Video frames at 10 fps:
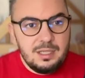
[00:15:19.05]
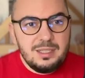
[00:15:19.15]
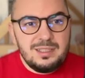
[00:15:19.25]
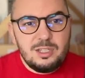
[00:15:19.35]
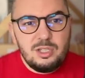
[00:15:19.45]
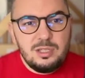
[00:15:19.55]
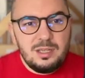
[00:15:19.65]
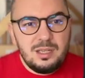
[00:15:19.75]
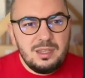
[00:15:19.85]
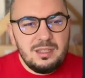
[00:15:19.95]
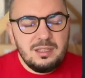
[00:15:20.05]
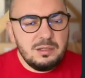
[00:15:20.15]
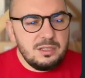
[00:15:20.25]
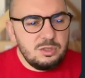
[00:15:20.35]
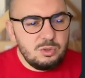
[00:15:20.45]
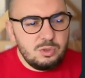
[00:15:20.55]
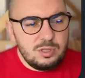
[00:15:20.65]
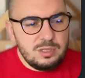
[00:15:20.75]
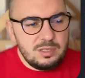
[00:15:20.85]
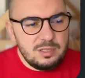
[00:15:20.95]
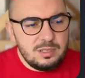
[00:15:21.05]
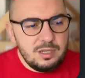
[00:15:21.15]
It's actually, I think, the resource.